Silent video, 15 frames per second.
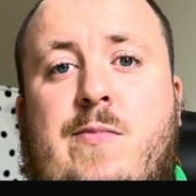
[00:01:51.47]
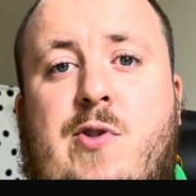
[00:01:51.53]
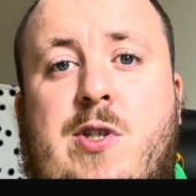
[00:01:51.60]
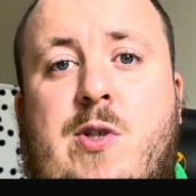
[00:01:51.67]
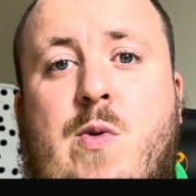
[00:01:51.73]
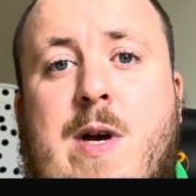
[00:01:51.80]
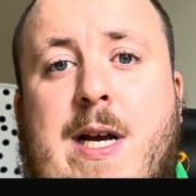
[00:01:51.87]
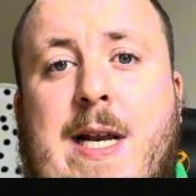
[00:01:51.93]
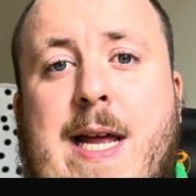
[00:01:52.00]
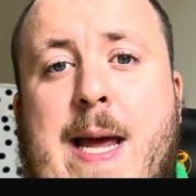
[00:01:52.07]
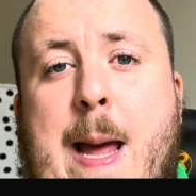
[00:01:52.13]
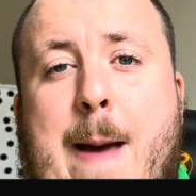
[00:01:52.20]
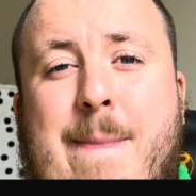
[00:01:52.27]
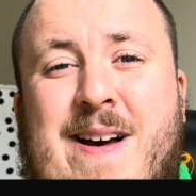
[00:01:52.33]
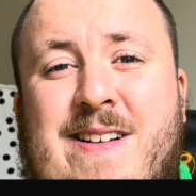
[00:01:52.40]
Just
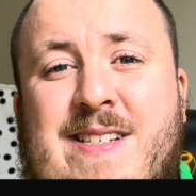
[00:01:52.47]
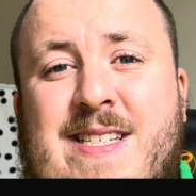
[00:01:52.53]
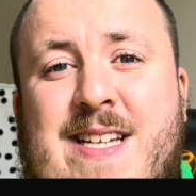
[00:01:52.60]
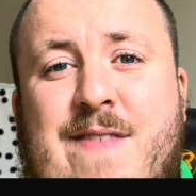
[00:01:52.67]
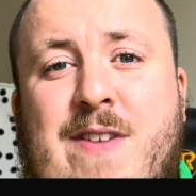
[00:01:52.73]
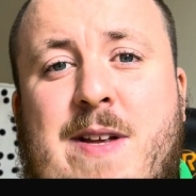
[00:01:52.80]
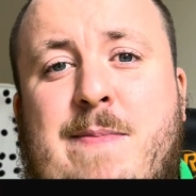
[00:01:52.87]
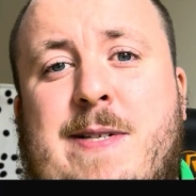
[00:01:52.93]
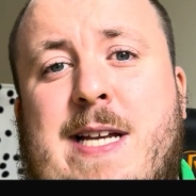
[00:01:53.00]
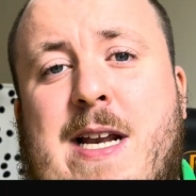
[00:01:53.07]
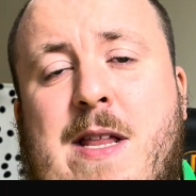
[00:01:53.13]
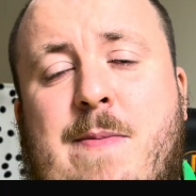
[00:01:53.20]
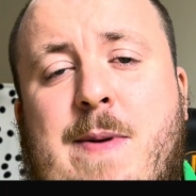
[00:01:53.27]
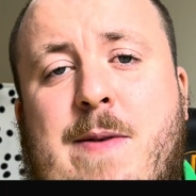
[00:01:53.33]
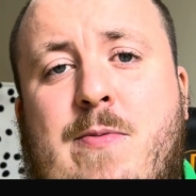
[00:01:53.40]
quickly, about 70% of
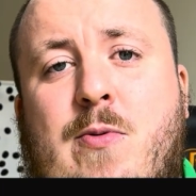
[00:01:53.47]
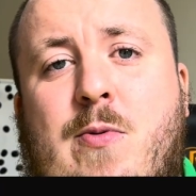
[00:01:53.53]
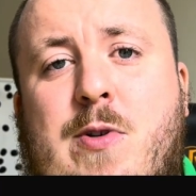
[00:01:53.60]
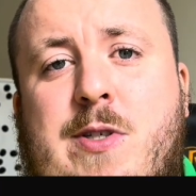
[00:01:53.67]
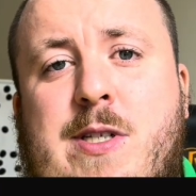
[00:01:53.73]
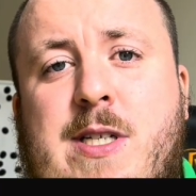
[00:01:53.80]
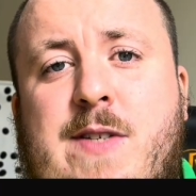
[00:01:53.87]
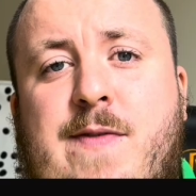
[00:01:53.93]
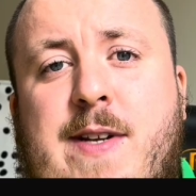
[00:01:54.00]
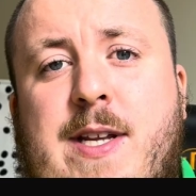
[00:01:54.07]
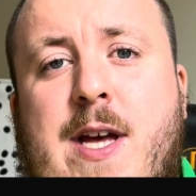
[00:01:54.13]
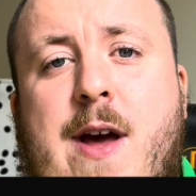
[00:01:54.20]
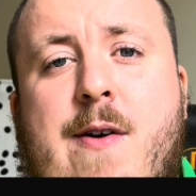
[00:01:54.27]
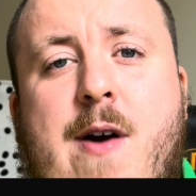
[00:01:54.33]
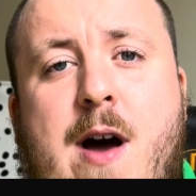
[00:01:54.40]
the people watching this
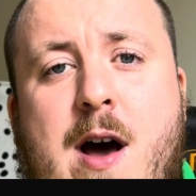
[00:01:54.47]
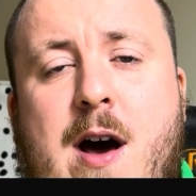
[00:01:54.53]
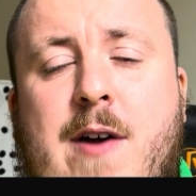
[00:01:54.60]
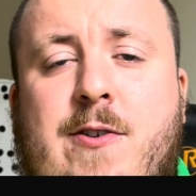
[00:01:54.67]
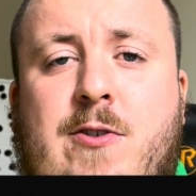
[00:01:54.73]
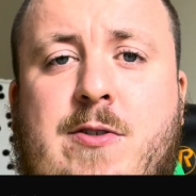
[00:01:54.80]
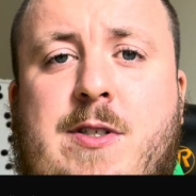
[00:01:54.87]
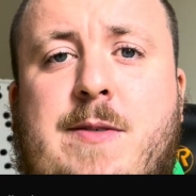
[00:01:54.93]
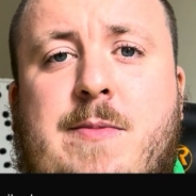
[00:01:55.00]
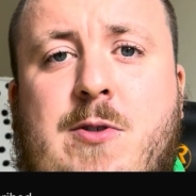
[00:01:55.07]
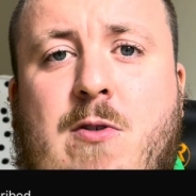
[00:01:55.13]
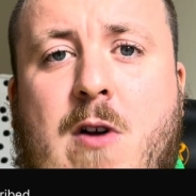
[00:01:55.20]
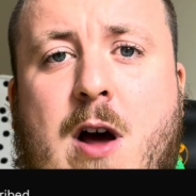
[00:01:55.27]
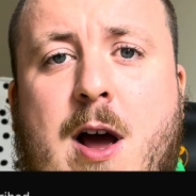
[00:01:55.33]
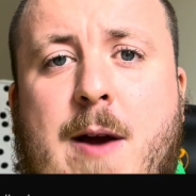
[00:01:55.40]
video are not
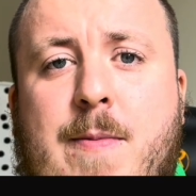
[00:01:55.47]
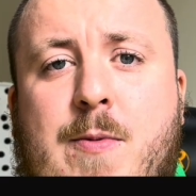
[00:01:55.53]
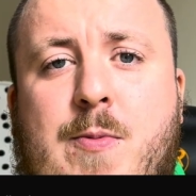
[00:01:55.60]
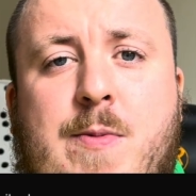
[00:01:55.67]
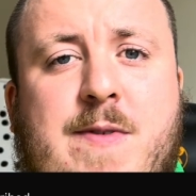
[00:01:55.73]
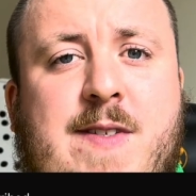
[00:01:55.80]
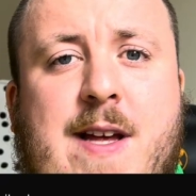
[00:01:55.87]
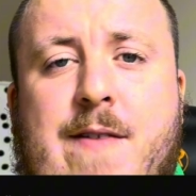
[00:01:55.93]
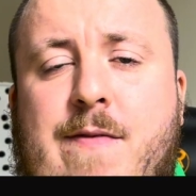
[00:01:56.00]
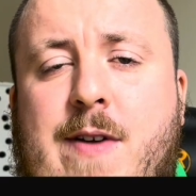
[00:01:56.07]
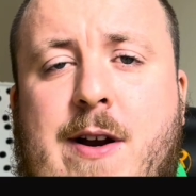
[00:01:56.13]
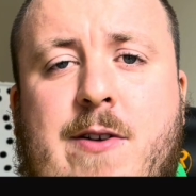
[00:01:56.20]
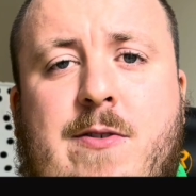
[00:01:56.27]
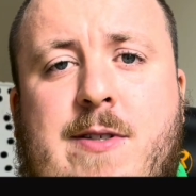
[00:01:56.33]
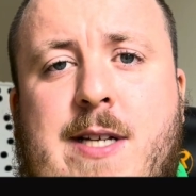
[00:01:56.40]
subscribed. We've set a
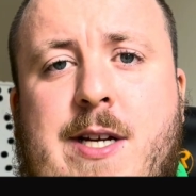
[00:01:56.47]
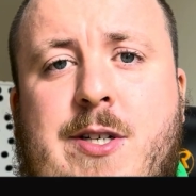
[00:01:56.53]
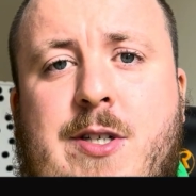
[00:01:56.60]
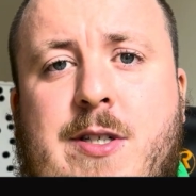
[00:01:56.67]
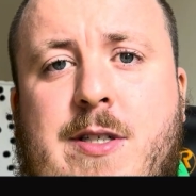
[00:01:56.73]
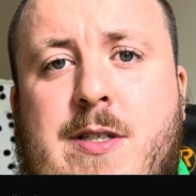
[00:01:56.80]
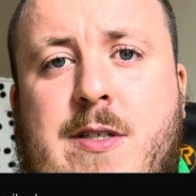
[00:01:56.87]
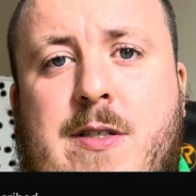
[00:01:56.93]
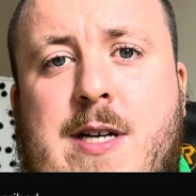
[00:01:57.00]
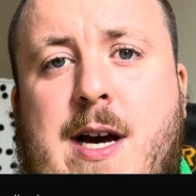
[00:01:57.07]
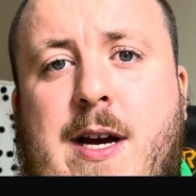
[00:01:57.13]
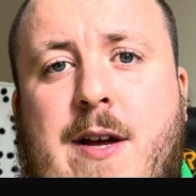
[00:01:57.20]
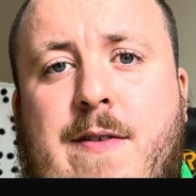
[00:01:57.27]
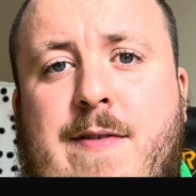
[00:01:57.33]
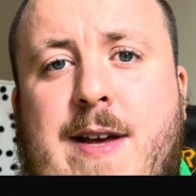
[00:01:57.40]
very audacious
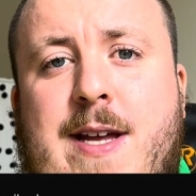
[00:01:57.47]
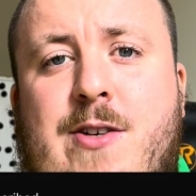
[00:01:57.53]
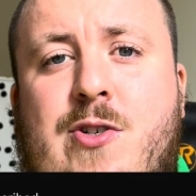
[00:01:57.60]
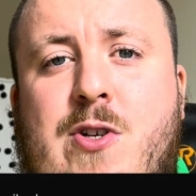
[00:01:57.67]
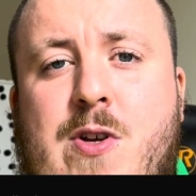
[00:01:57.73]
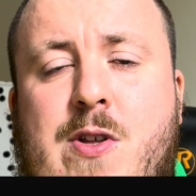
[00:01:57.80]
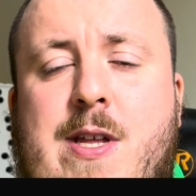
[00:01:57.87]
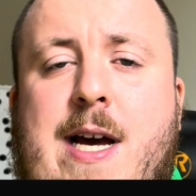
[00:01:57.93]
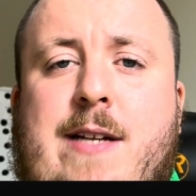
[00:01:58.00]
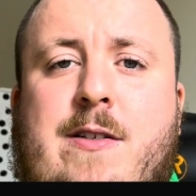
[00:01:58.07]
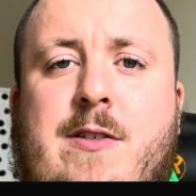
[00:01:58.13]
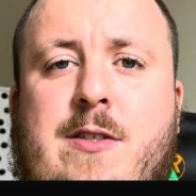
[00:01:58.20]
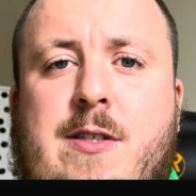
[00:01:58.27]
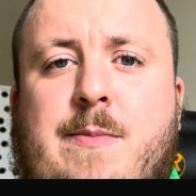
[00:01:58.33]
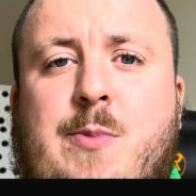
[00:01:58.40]
target of hitting
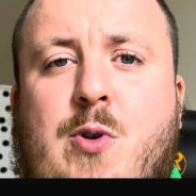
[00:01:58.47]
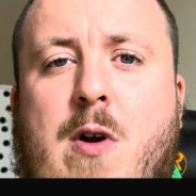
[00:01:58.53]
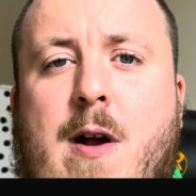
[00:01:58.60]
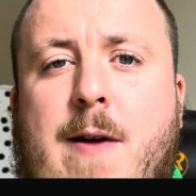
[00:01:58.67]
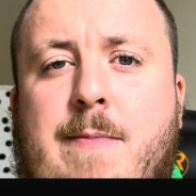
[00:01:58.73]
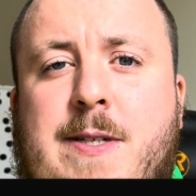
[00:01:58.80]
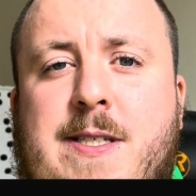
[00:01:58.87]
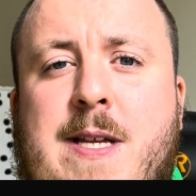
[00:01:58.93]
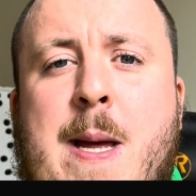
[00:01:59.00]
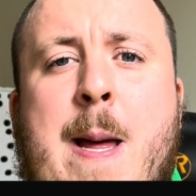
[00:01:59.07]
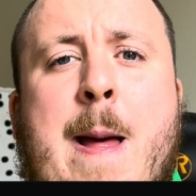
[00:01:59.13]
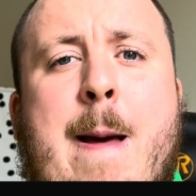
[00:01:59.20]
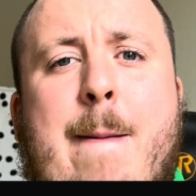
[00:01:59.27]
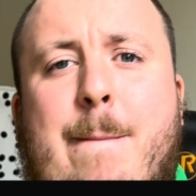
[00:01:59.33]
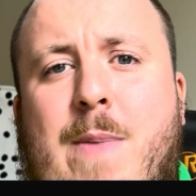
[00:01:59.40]
2,000 subscribers
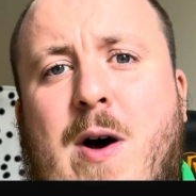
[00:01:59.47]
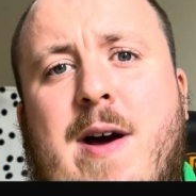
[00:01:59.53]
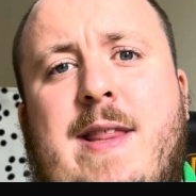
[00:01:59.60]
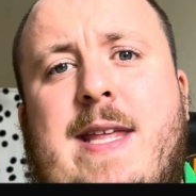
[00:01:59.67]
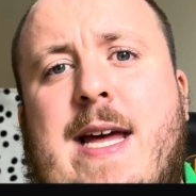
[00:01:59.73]
by the